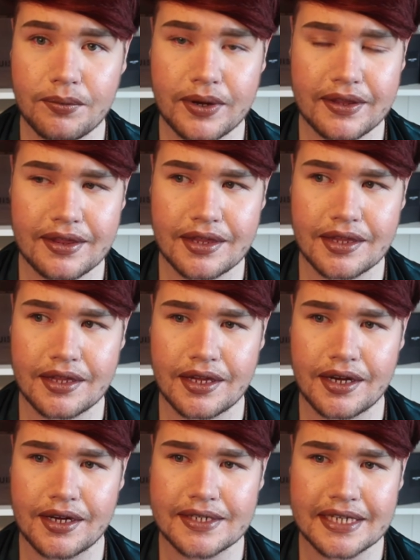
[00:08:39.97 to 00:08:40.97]
with
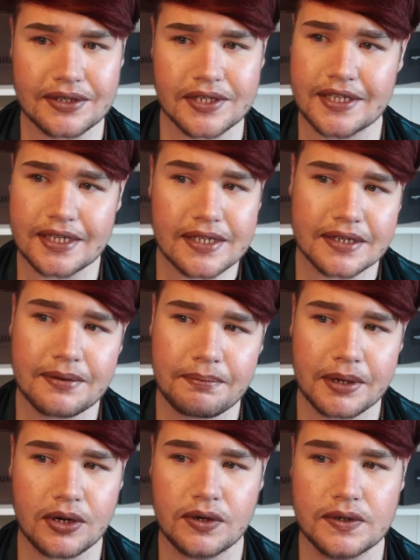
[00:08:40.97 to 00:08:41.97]
a sales assistant
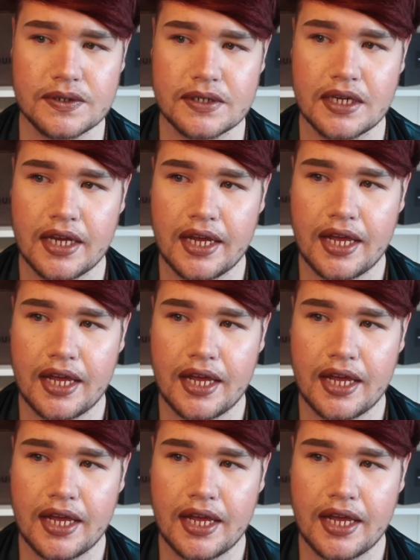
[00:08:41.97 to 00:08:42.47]
because,